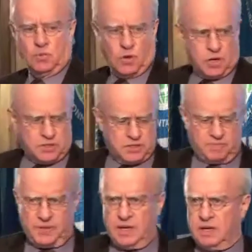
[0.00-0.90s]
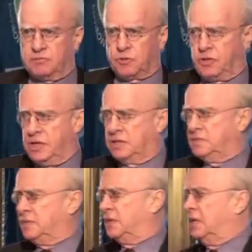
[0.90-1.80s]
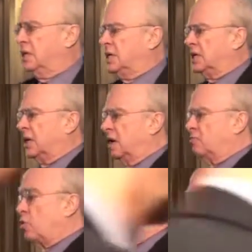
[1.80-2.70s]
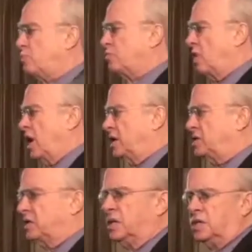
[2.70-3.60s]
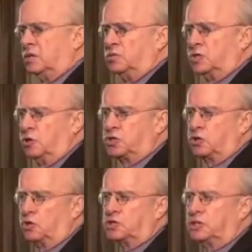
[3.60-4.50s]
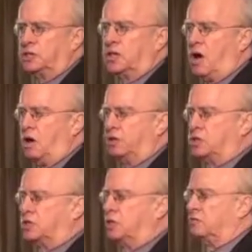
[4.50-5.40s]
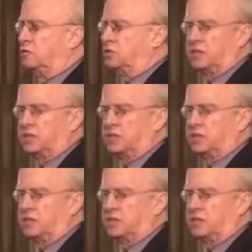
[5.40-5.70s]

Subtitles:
awards for the runner-up prize, which goes to Ursuline College from